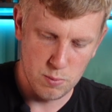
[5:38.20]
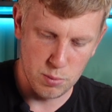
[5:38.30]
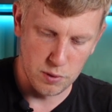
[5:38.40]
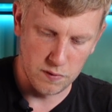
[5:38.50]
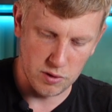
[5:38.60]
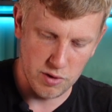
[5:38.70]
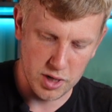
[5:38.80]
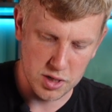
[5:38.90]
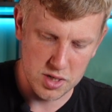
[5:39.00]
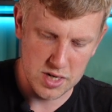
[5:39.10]
both
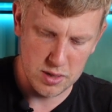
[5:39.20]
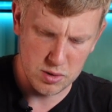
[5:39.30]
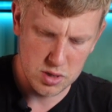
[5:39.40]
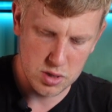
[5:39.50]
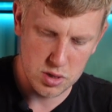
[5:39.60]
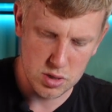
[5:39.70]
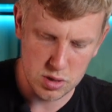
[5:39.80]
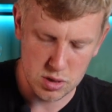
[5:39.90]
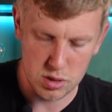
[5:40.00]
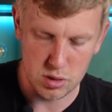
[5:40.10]
directions now.
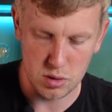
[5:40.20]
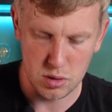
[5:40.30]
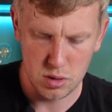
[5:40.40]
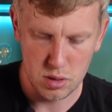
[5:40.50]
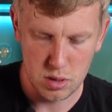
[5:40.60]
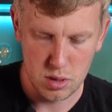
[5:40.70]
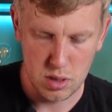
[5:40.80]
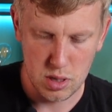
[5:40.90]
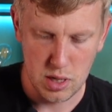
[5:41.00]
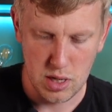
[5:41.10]
So
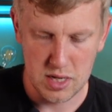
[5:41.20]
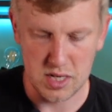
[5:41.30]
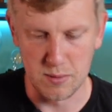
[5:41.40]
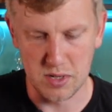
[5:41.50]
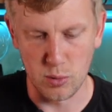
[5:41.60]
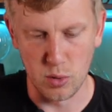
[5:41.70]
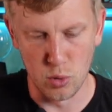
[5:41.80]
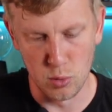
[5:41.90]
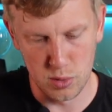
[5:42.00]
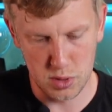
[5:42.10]
seems like we're
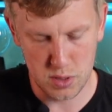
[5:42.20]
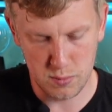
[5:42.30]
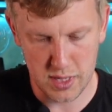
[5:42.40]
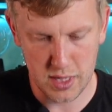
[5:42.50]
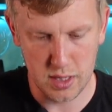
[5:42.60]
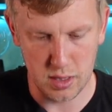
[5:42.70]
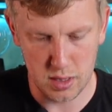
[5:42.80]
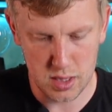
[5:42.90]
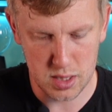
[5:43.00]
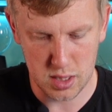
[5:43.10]
almost back at the
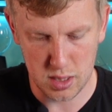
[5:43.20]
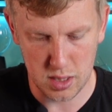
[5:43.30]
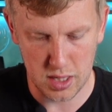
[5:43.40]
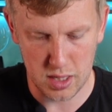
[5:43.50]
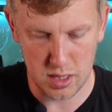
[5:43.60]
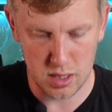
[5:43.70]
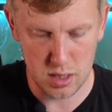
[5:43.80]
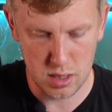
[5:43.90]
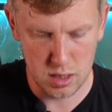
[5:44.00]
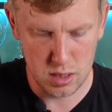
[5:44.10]
start again
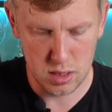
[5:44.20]
there.